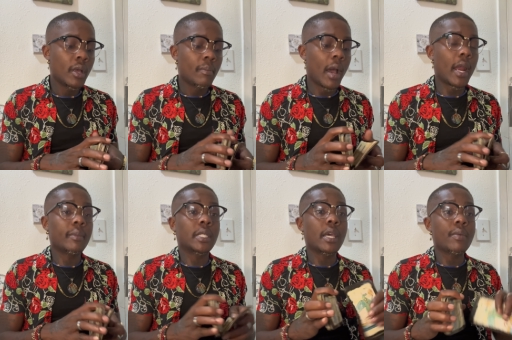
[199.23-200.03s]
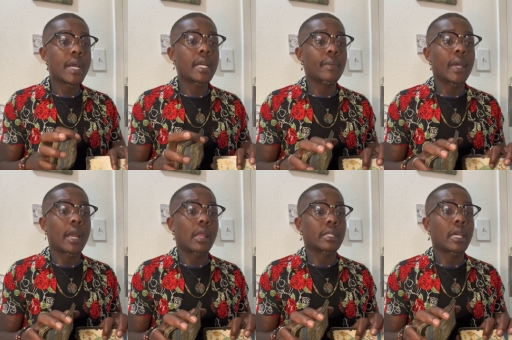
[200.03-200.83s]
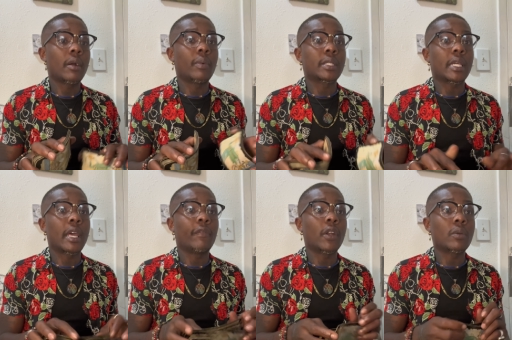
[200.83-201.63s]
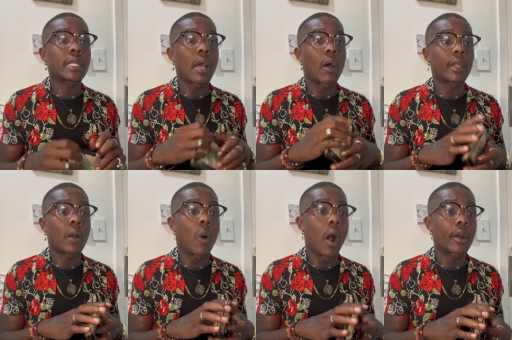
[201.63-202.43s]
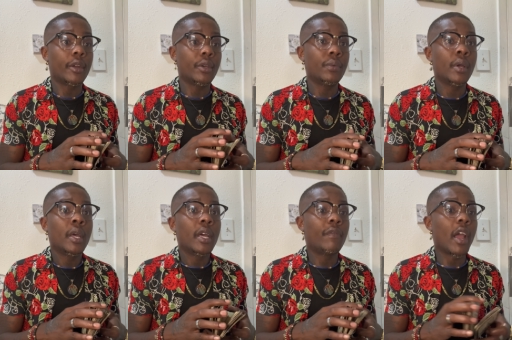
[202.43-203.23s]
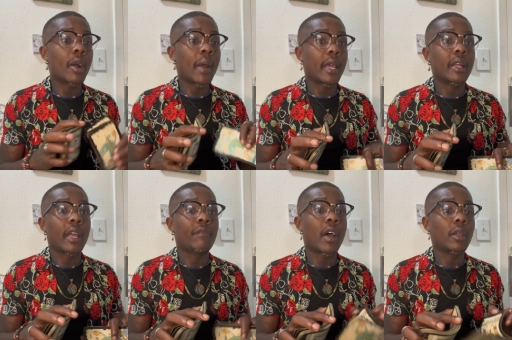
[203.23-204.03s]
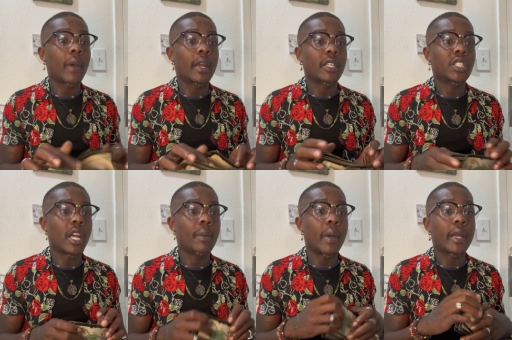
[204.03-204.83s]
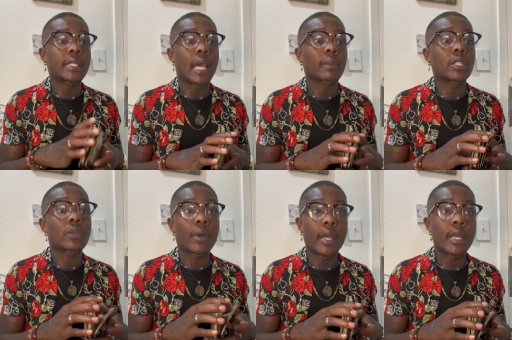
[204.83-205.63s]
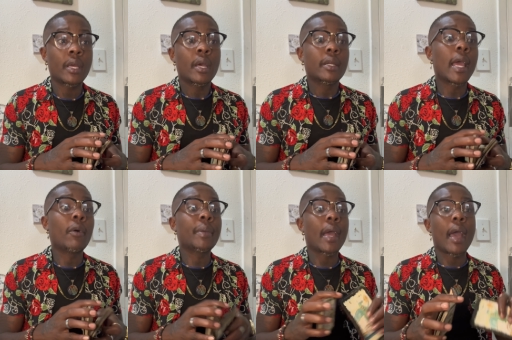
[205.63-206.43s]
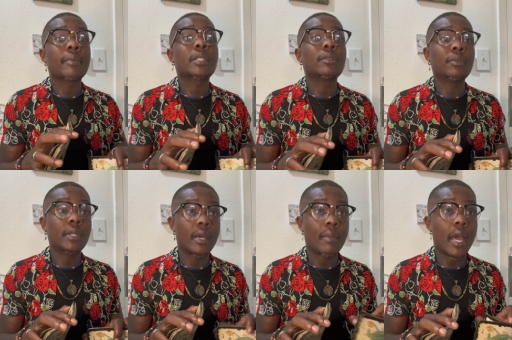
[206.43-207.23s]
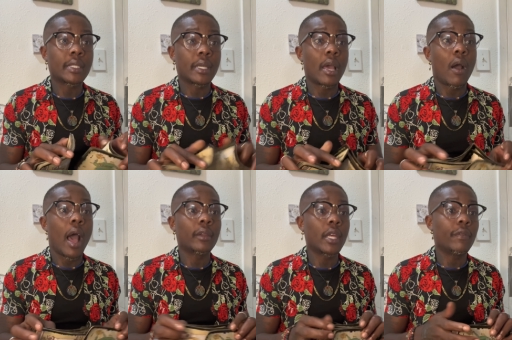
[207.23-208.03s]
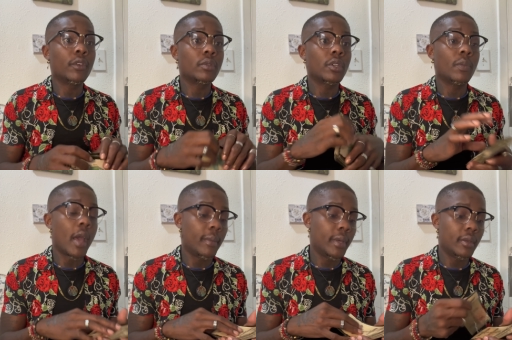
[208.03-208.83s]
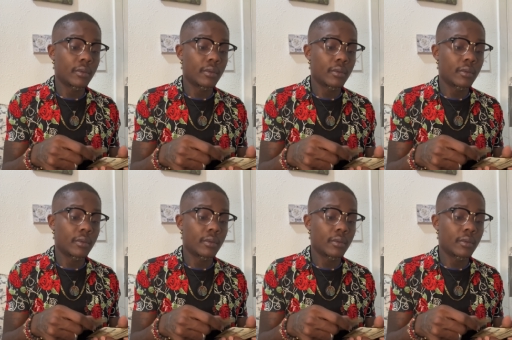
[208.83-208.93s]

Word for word: My name is D. Reader, the Man here. Once again, for those of y'all that are new, if everybody could hit that follow button, that share button, and tap the screen, that would be absolutely amazing, y'all. I love you too, baby.